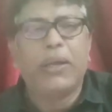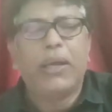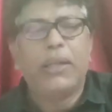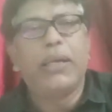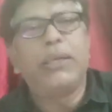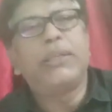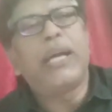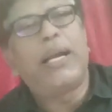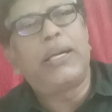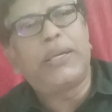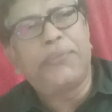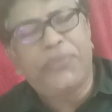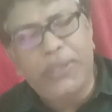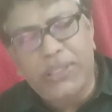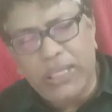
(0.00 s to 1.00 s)
that is
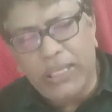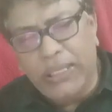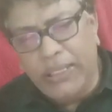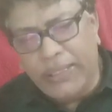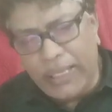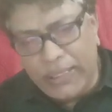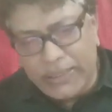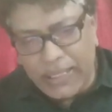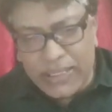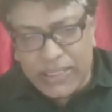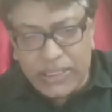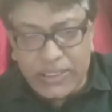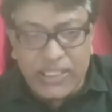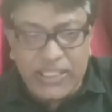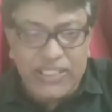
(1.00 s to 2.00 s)
artificial intelligence,
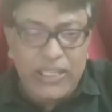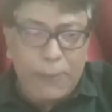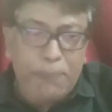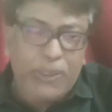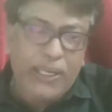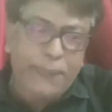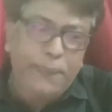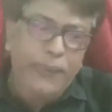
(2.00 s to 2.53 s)
disruptive